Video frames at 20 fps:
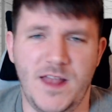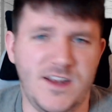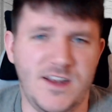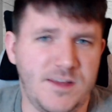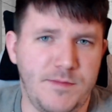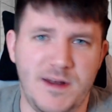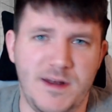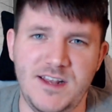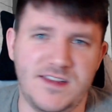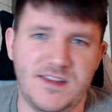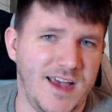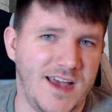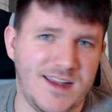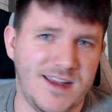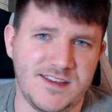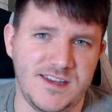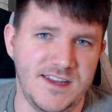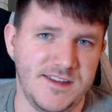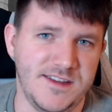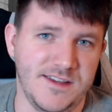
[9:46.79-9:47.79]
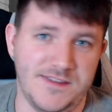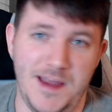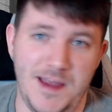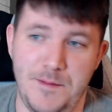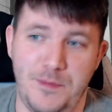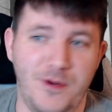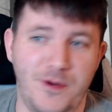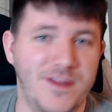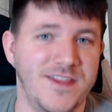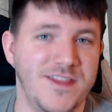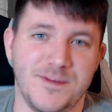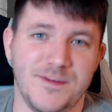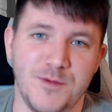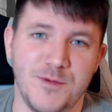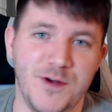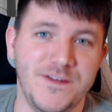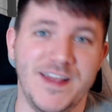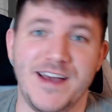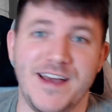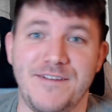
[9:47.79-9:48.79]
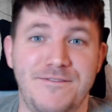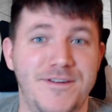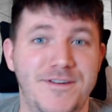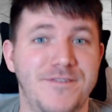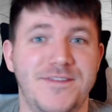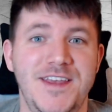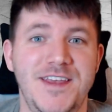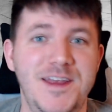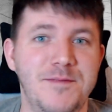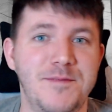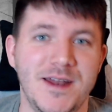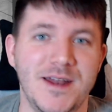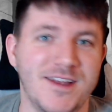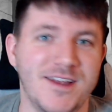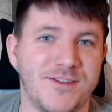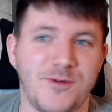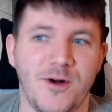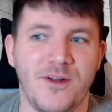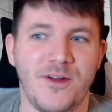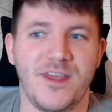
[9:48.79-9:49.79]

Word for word: And as many sex scenes as they put in this movie, like 15 minutes worth,